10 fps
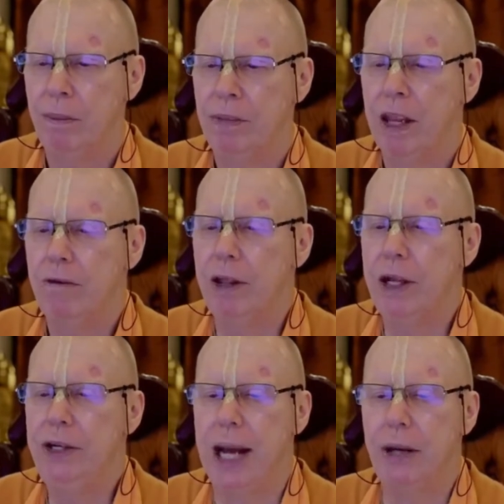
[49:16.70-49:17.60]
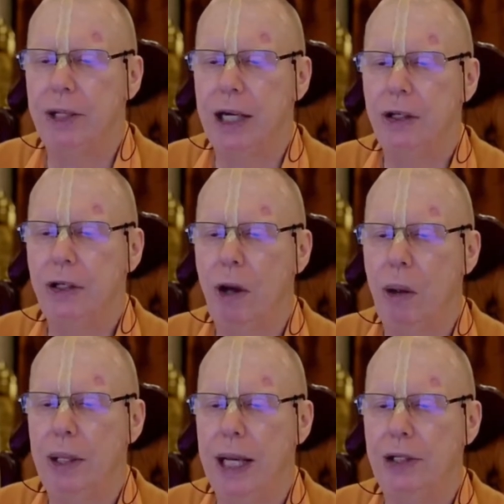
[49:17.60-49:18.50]
For the doubting
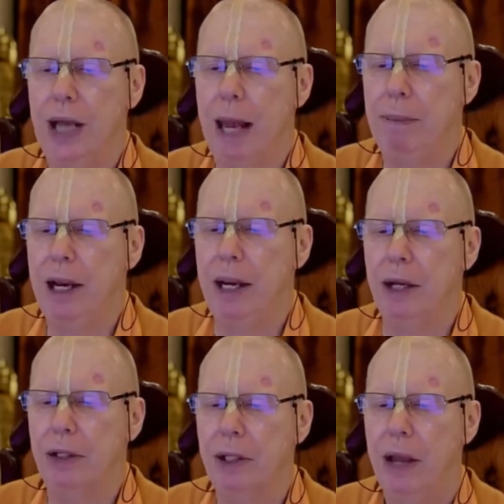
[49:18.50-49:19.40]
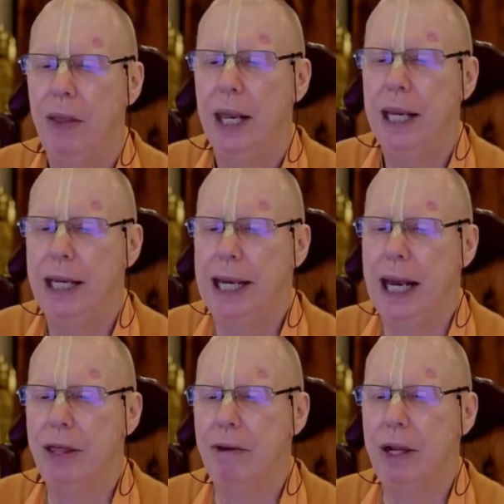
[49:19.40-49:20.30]
soul there's happiness,
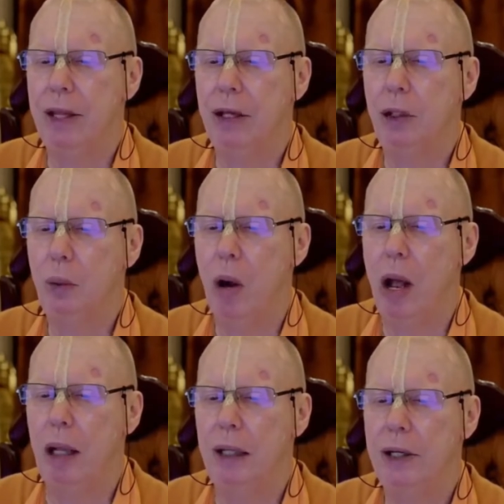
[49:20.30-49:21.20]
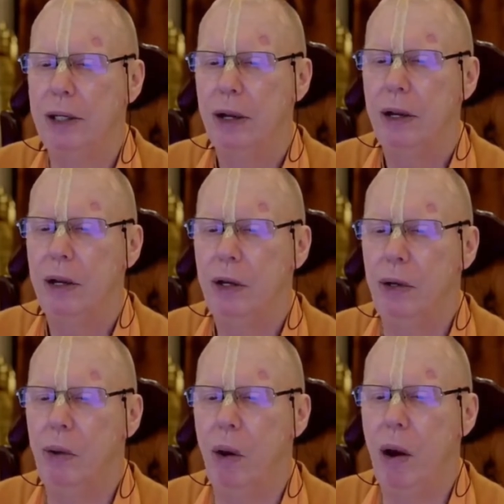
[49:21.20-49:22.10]
neither in this world
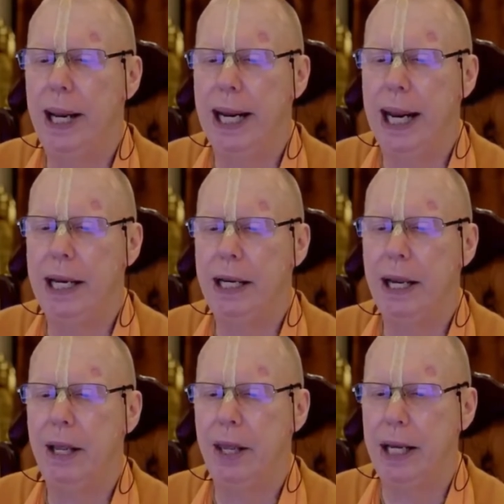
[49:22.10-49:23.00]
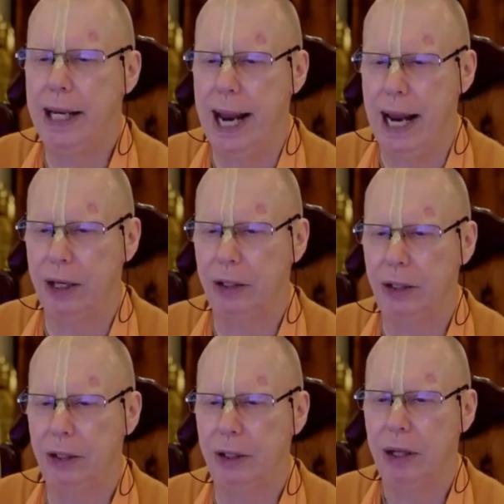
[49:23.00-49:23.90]
nor in the
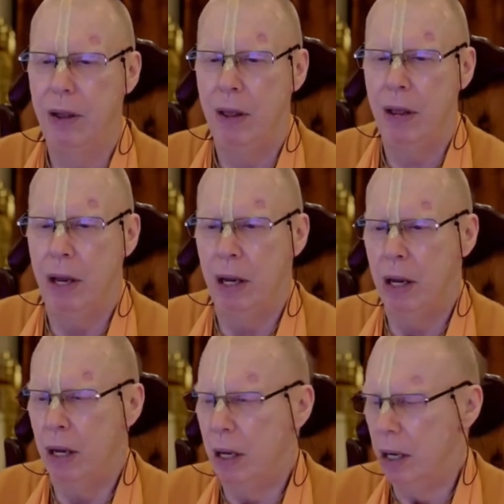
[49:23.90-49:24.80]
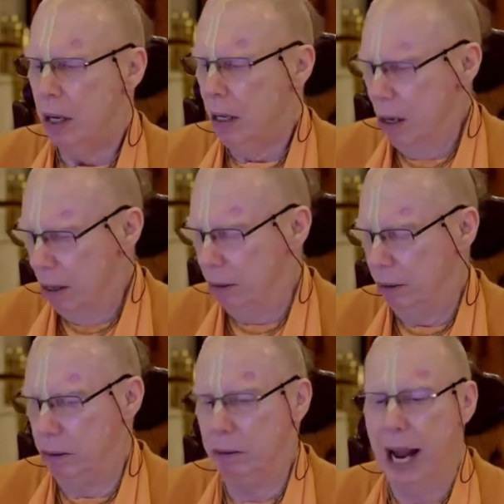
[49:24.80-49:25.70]
next.
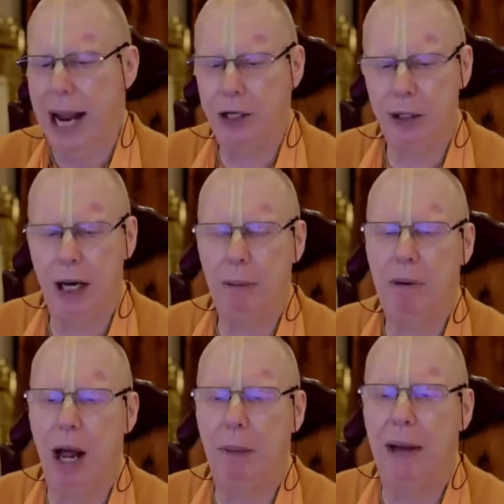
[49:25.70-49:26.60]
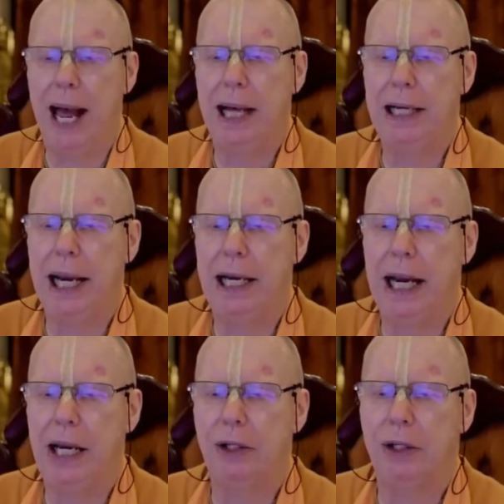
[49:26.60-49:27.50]
And Srila Prabhupada, in
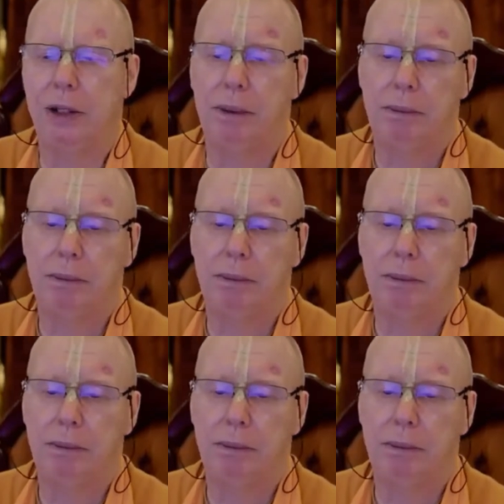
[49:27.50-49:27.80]
his,